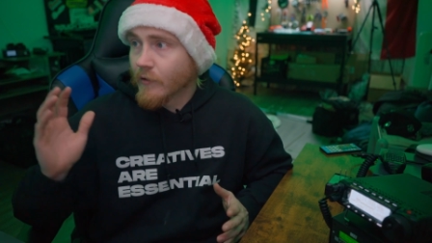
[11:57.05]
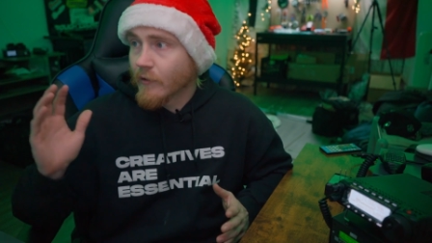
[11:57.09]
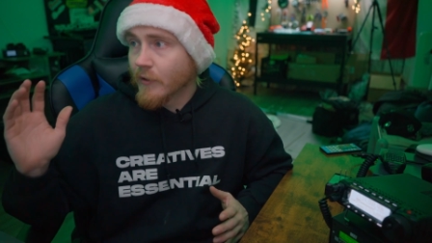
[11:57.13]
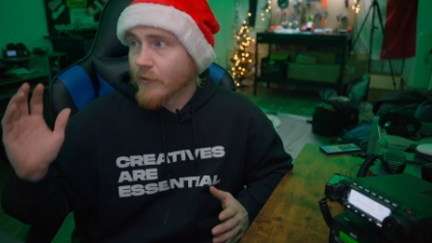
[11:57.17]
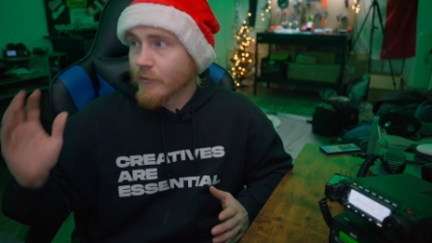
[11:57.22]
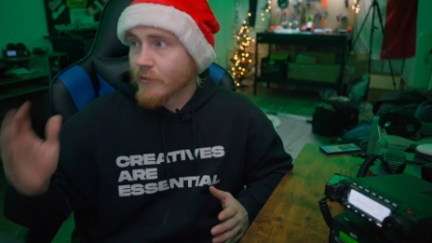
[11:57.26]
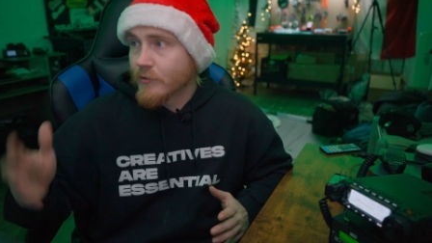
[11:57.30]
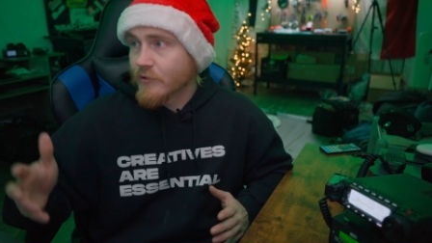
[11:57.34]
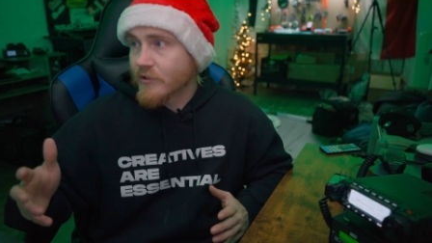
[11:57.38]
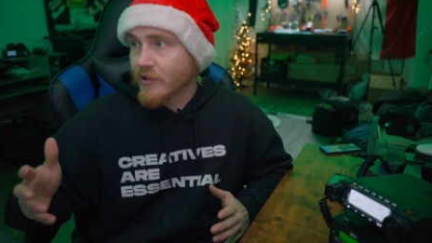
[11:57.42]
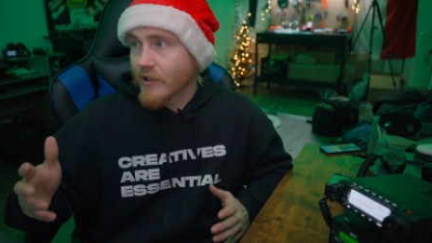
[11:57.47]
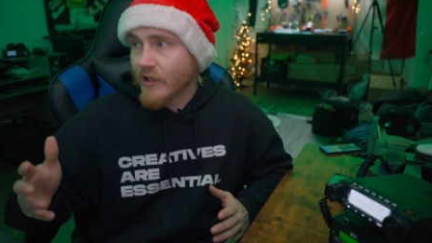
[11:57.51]
It
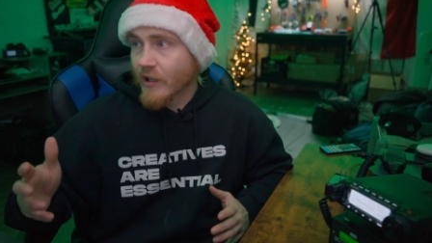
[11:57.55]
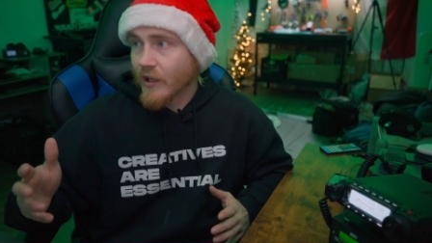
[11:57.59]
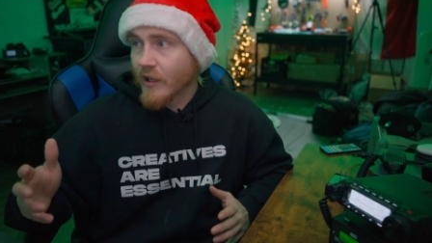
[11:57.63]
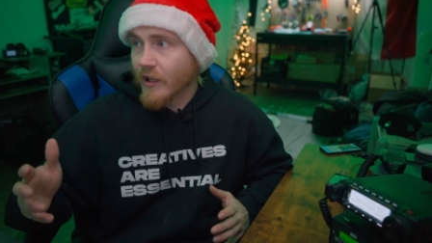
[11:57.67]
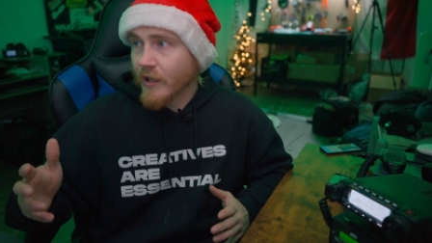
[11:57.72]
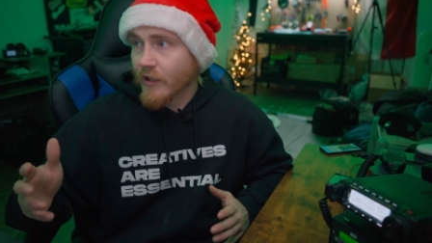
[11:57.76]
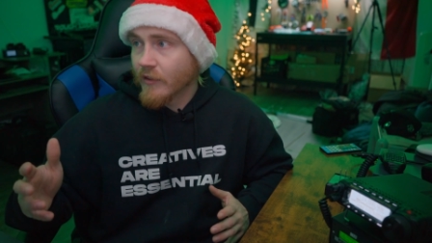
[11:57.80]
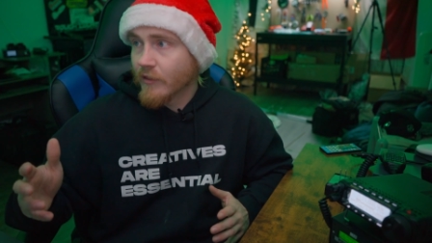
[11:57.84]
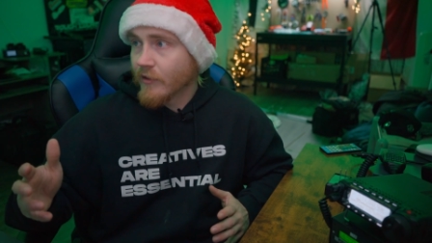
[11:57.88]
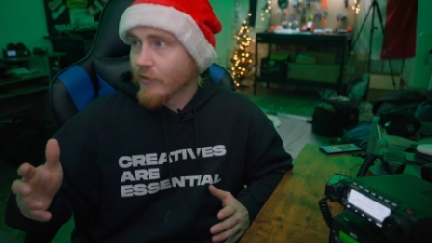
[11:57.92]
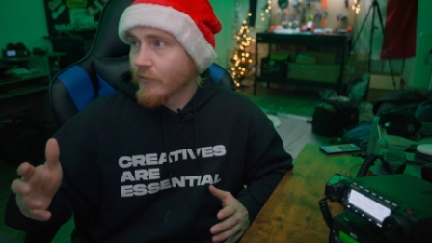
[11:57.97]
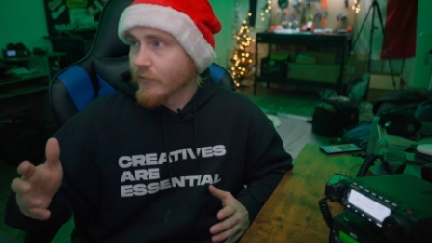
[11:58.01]
was a
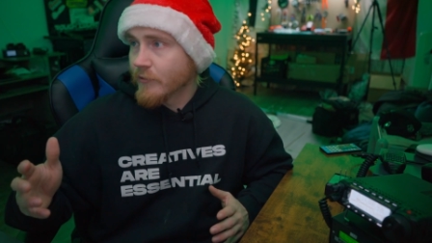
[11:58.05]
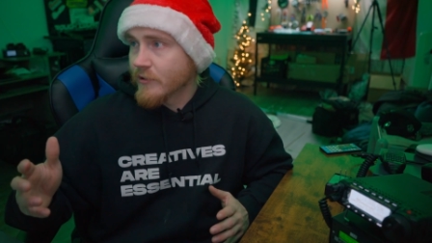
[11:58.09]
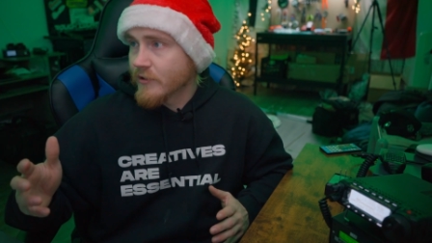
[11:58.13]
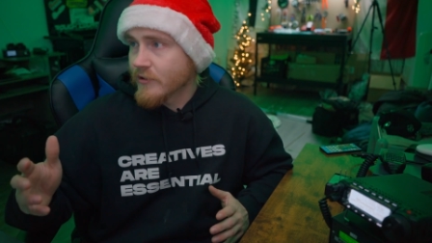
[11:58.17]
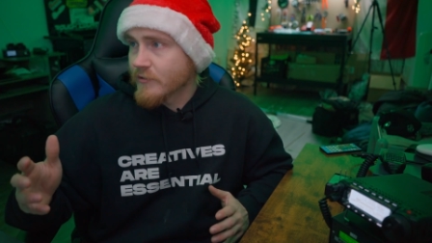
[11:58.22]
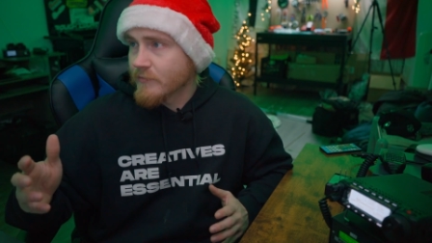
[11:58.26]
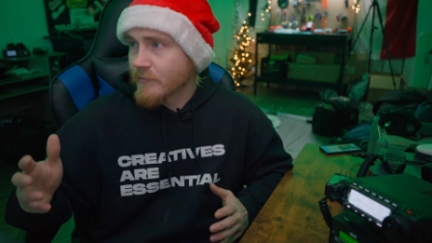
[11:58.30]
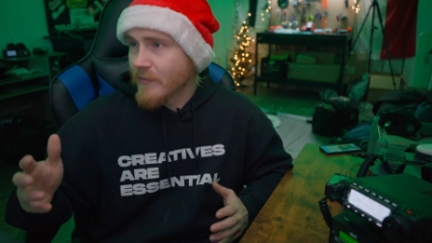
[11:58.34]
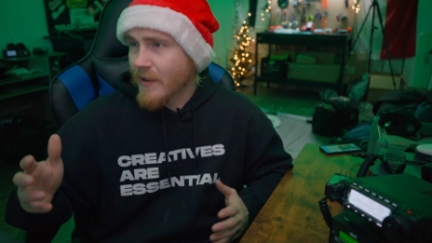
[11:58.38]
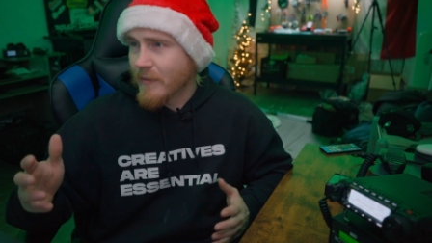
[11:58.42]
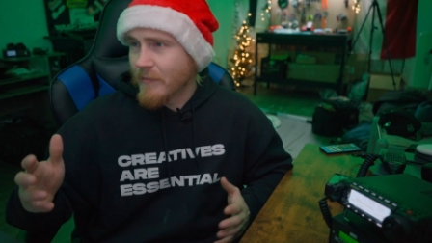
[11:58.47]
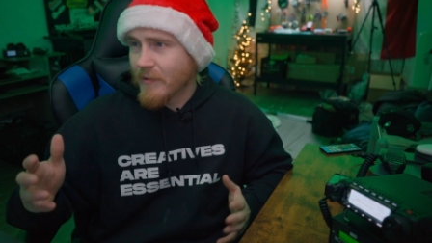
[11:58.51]
guy that
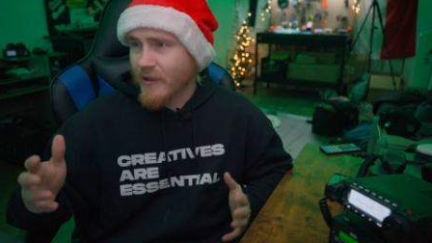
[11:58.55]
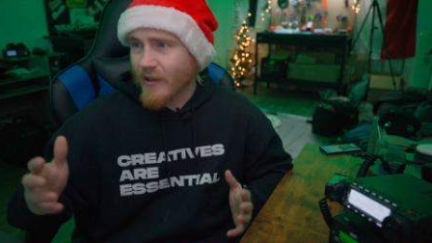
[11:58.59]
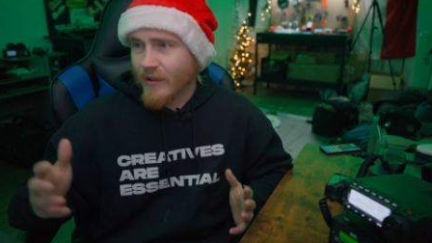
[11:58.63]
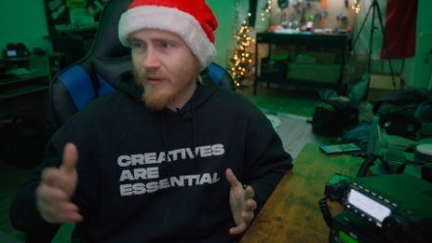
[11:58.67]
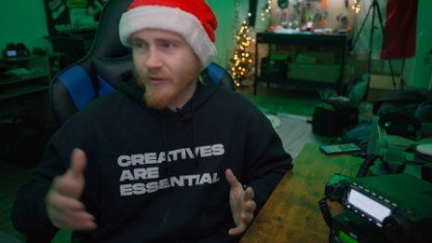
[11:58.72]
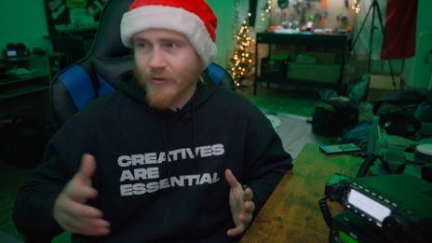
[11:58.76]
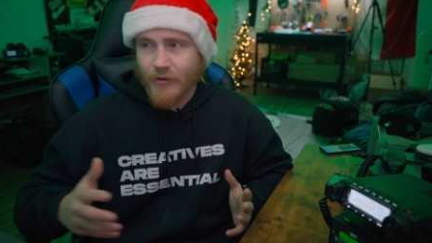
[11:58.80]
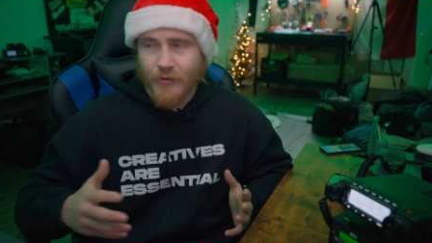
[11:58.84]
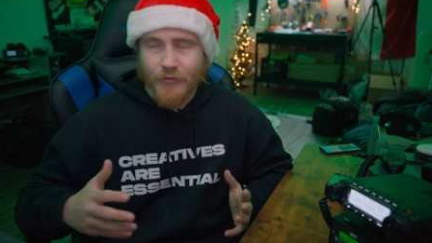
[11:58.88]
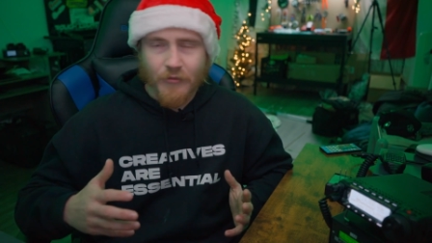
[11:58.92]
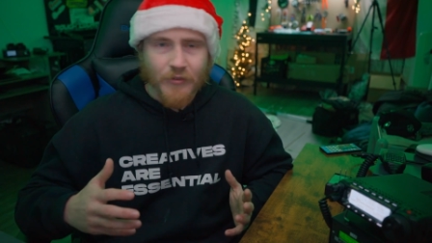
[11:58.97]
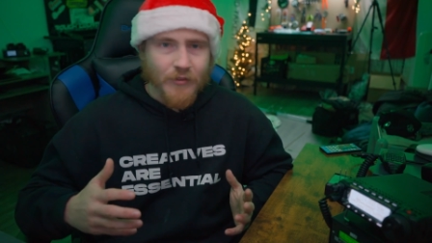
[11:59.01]
was maybe, I
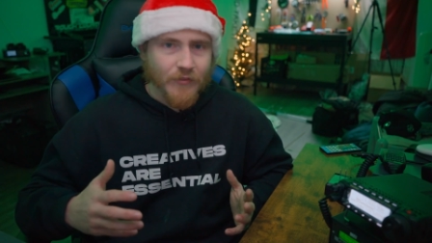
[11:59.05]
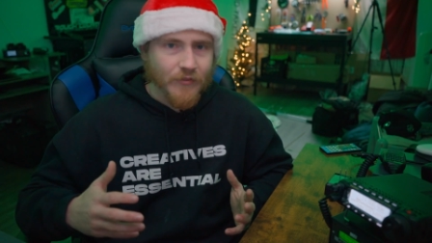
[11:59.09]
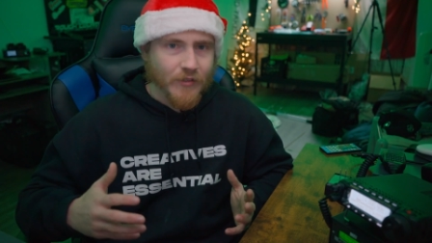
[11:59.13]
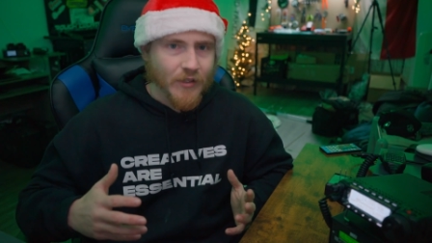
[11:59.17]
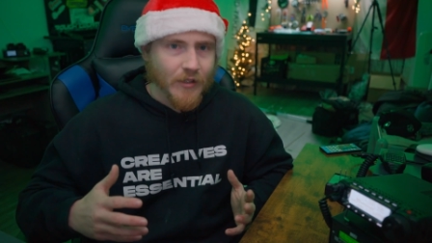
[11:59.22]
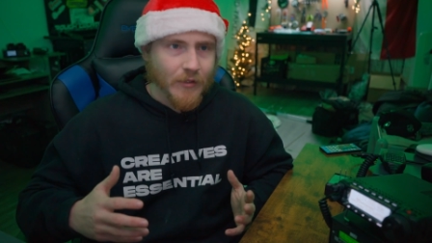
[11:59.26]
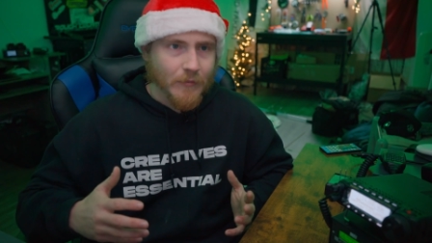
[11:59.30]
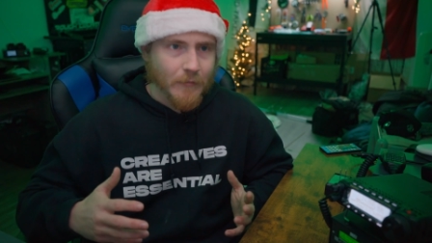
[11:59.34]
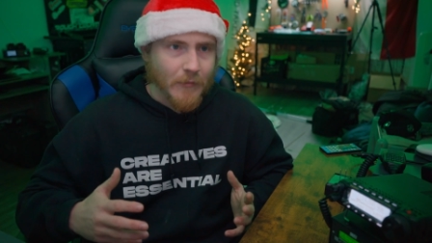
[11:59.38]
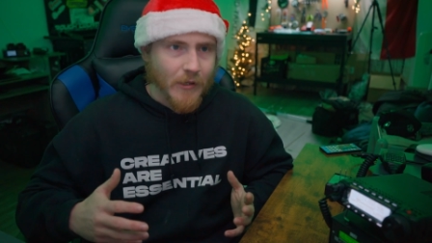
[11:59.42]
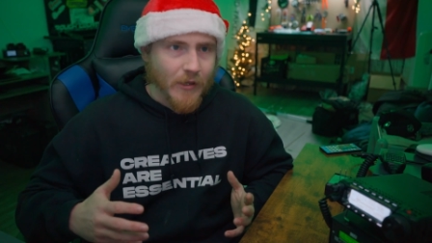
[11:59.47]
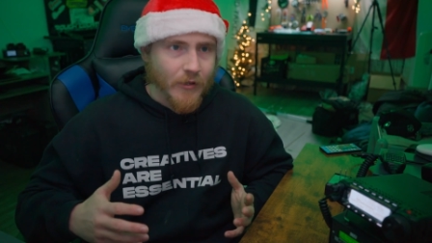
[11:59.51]
don't know,
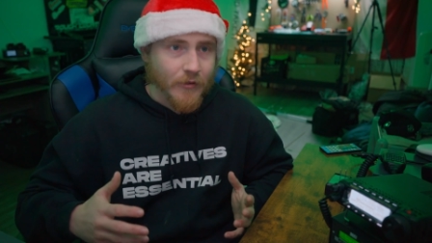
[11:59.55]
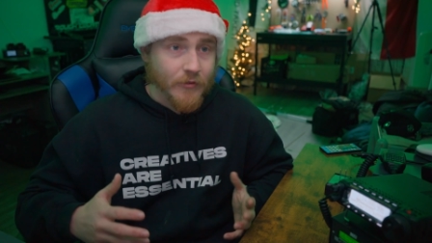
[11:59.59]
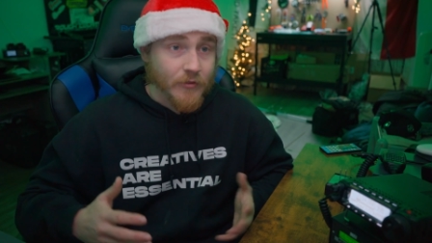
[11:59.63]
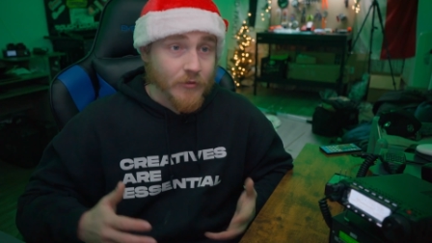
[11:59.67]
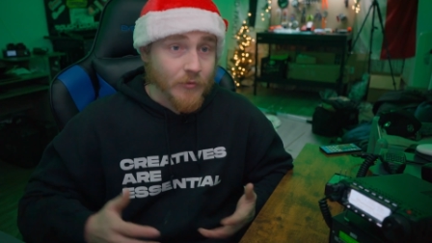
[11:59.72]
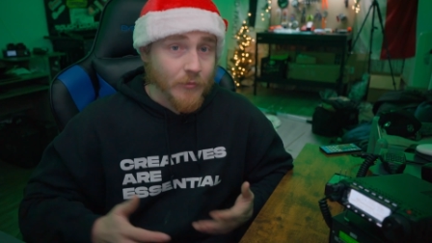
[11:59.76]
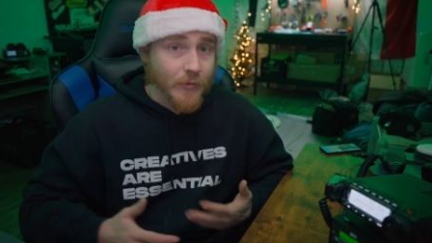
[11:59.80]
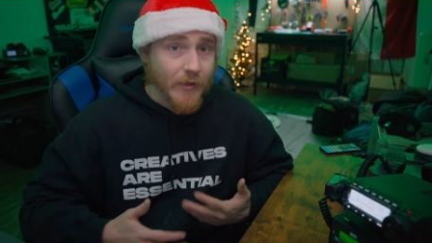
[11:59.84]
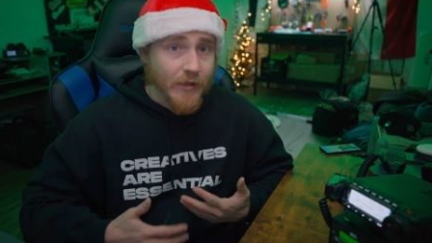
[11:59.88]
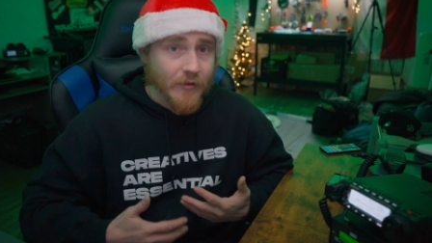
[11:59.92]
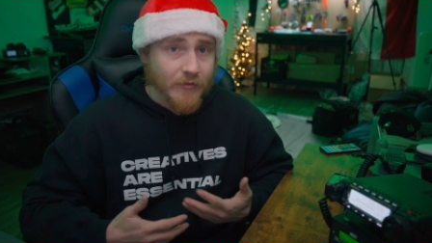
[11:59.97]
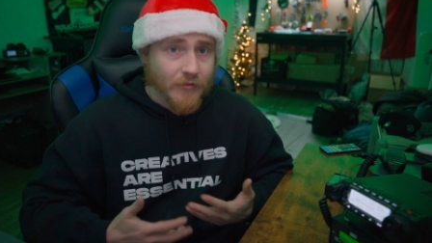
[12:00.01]
fifteen miles
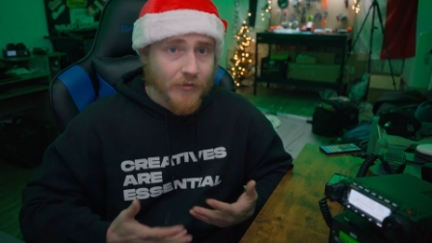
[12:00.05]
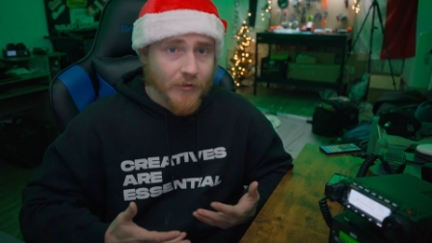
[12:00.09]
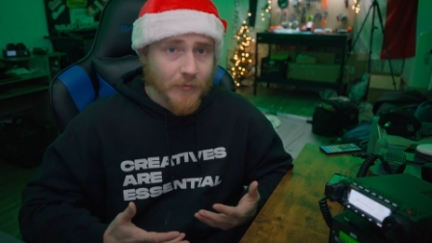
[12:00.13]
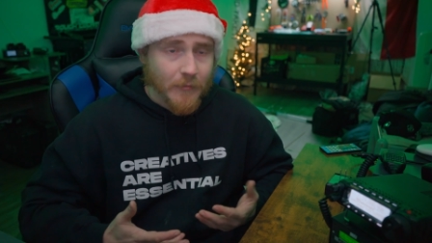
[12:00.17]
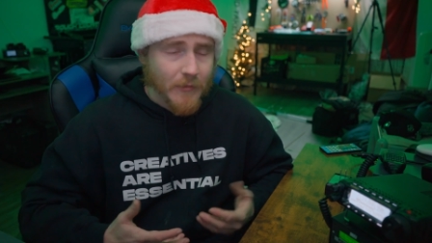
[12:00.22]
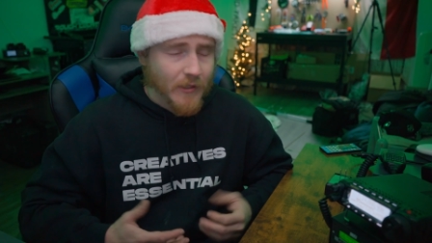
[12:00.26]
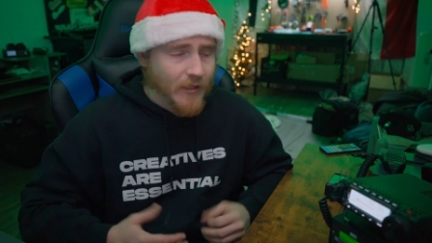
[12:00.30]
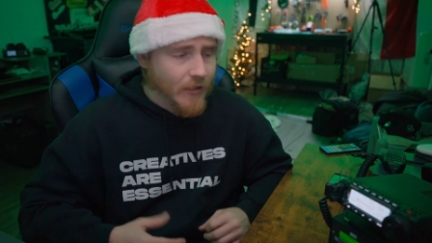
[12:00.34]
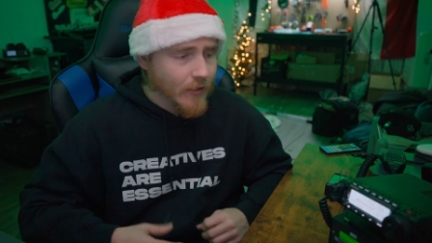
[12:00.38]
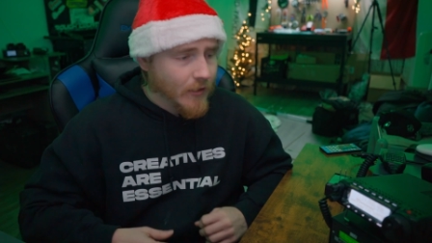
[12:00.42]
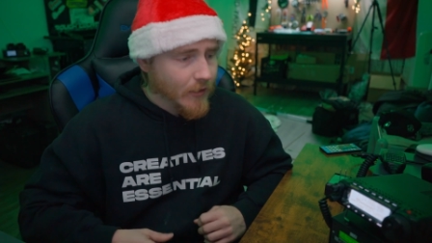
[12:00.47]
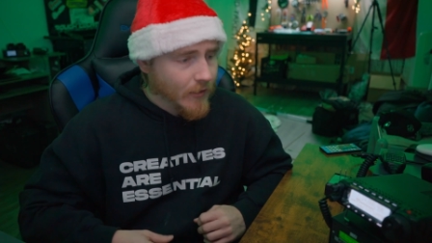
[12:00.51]
away from
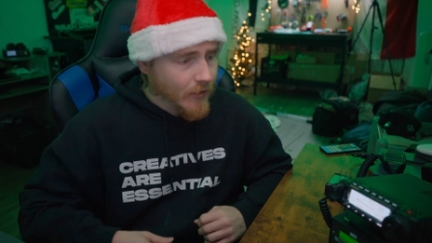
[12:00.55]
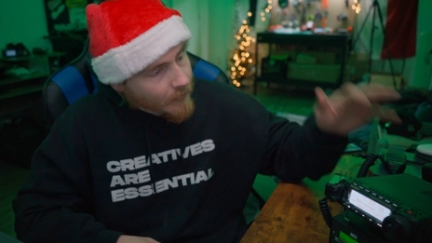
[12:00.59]
me.